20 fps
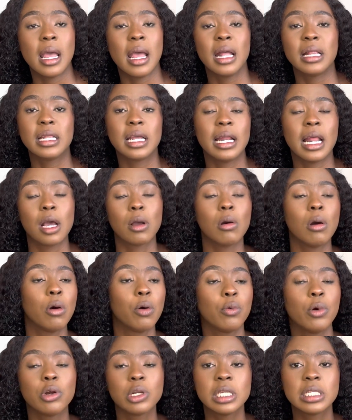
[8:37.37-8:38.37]
And they're like, oh,
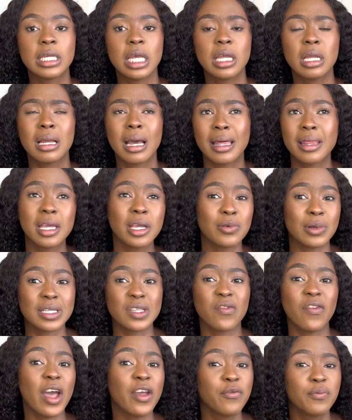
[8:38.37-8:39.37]
we only take, I think it was
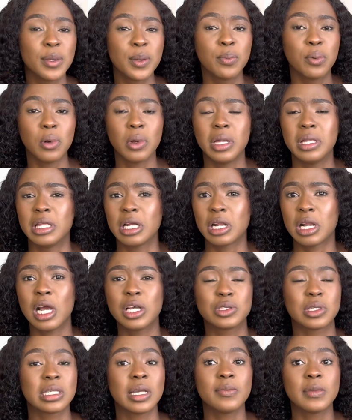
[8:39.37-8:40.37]
5 people in the
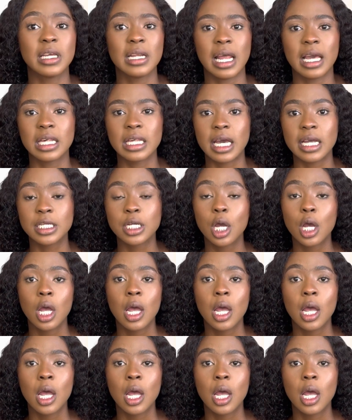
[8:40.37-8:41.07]
class or something like that.